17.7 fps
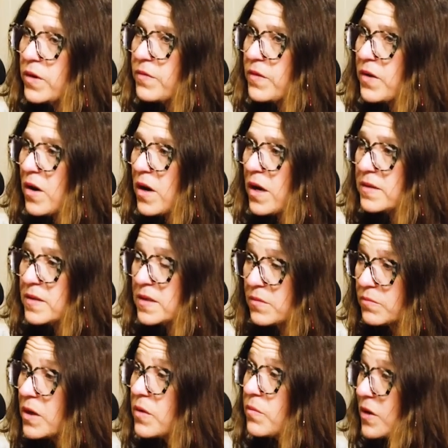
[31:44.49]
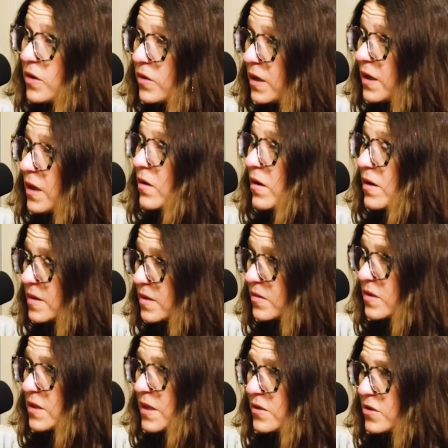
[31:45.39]
We've got some community
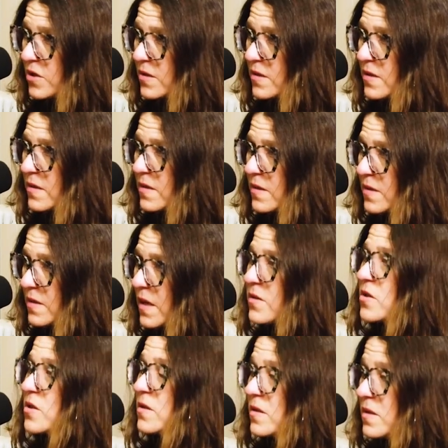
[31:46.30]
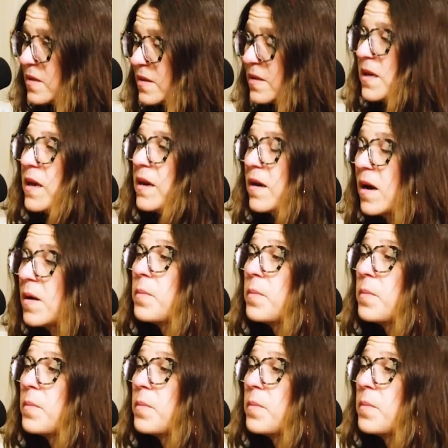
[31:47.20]
consultation sessions set